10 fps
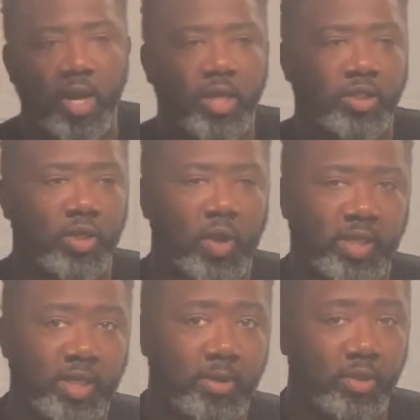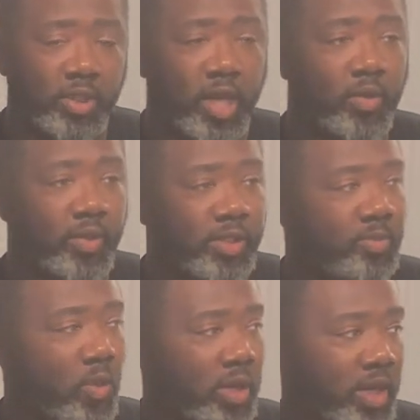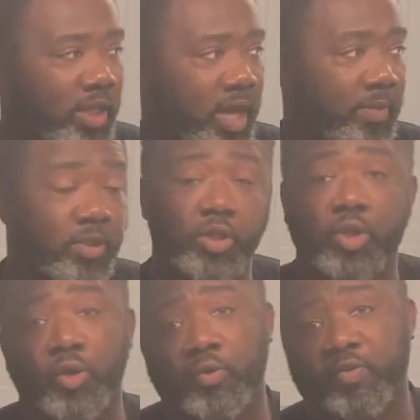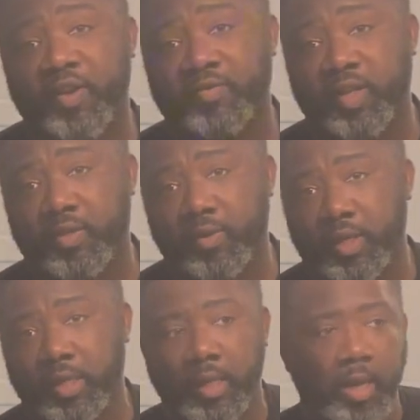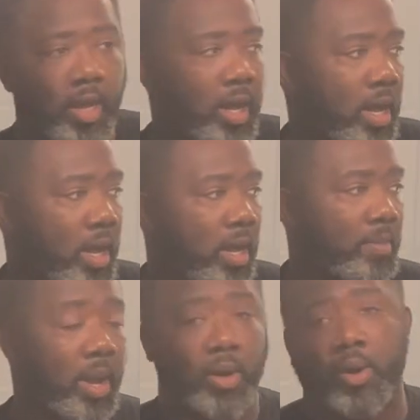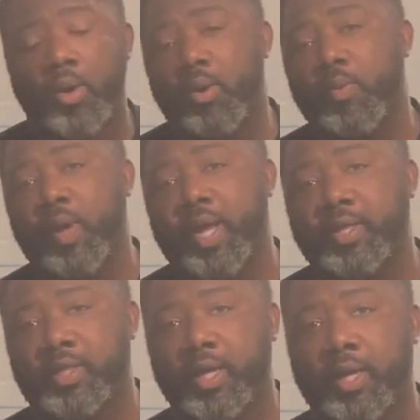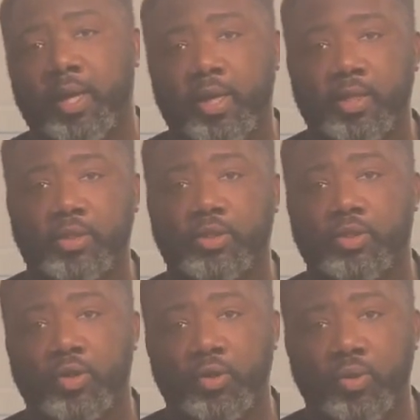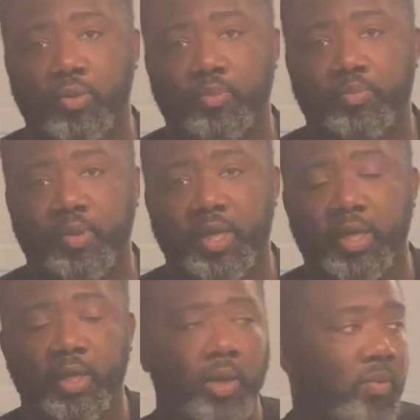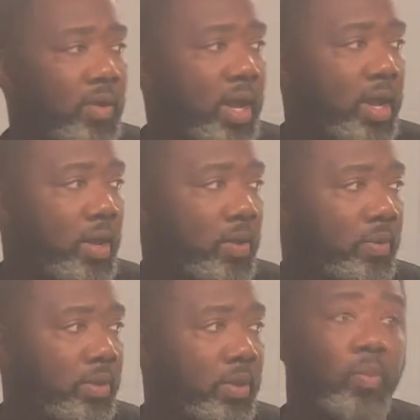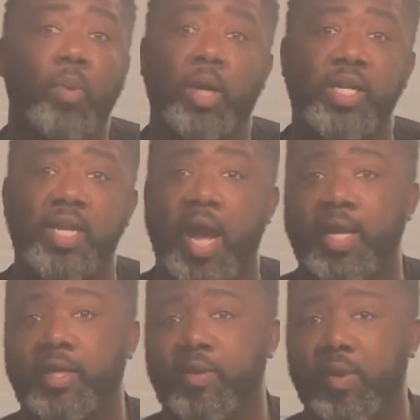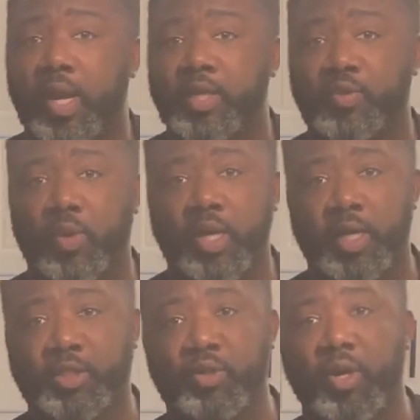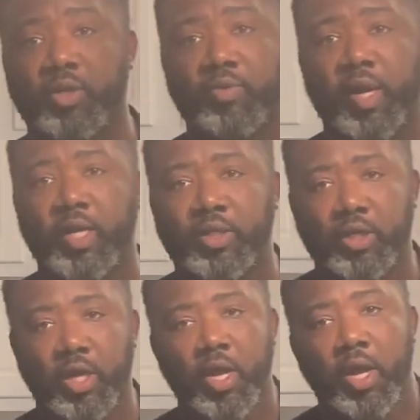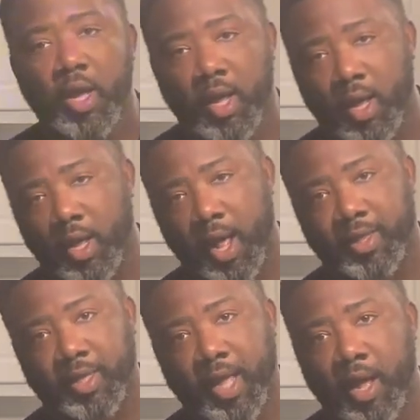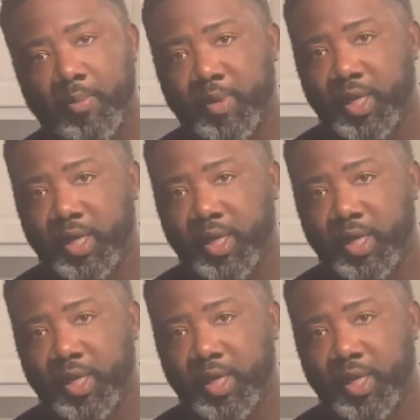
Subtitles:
So I sat on the scale this morning, I think I was 253. My goal weight is to be around the 190 range, 190, 200 range. I think I've